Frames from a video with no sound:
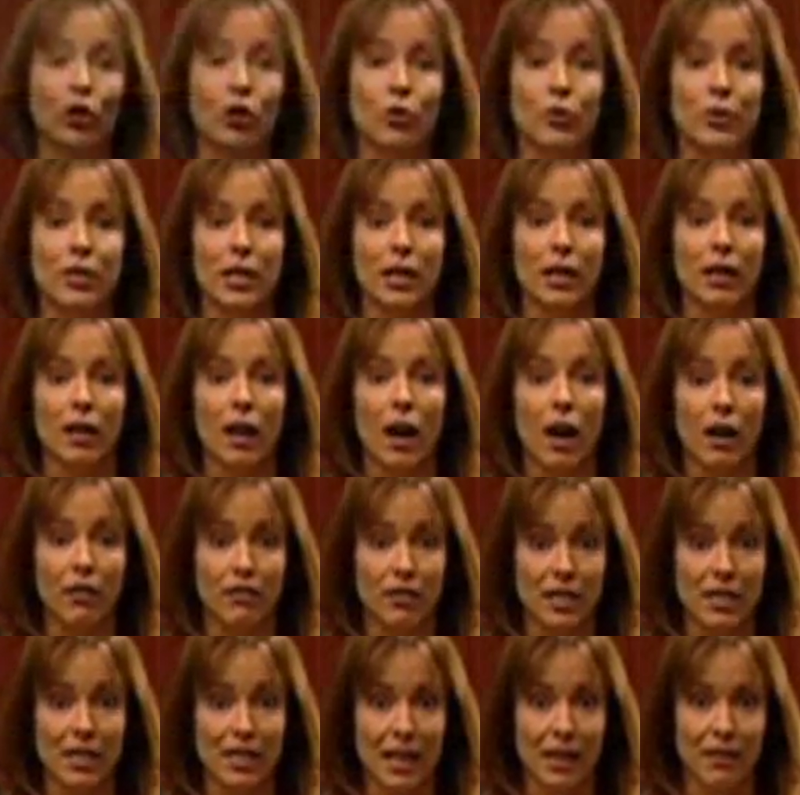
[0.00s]
using an
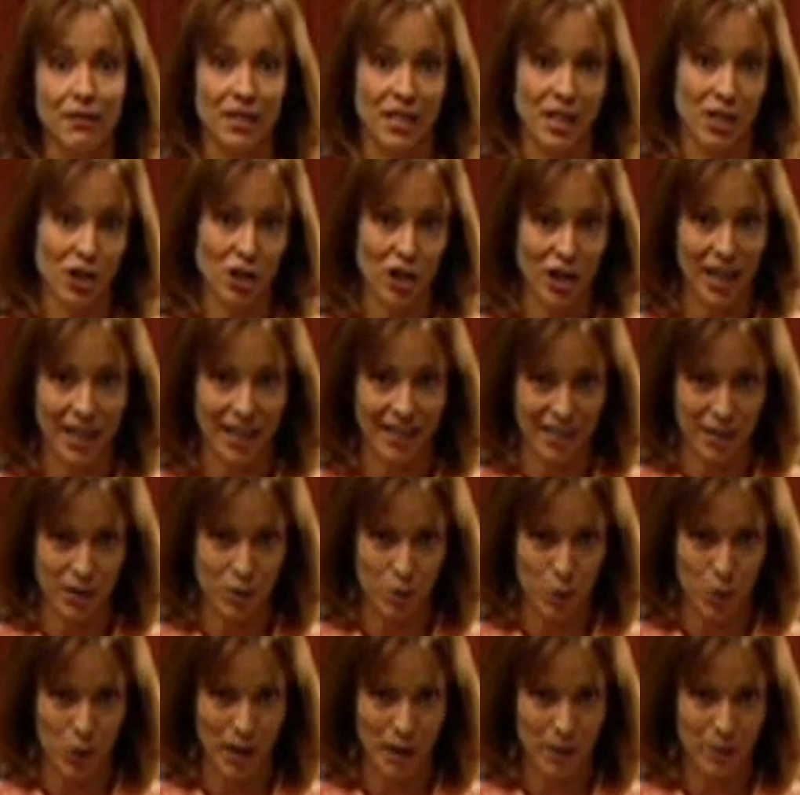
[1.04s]
oven-safe dish like
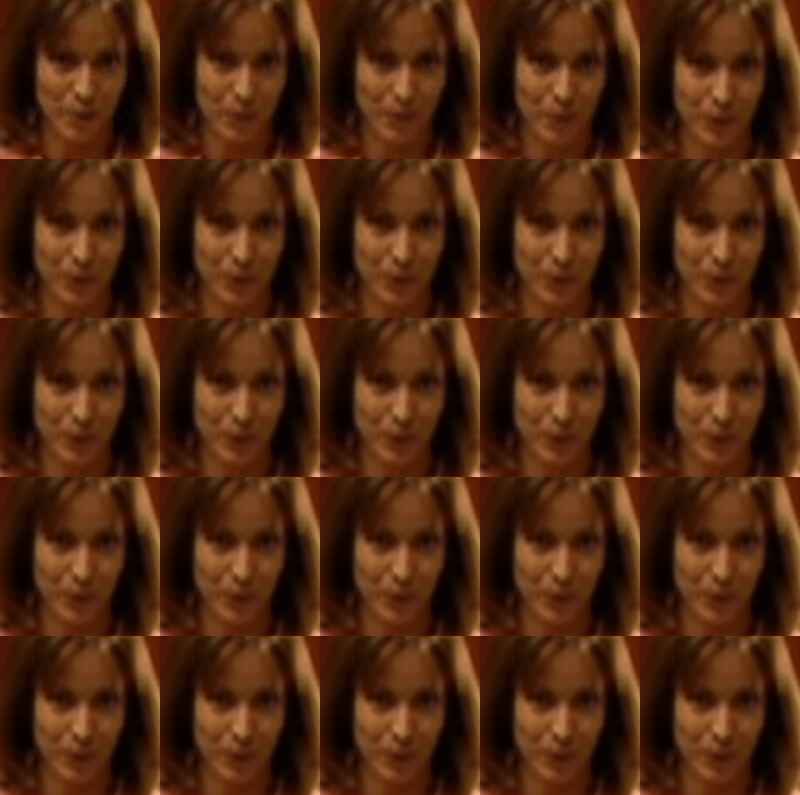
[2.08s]
this one.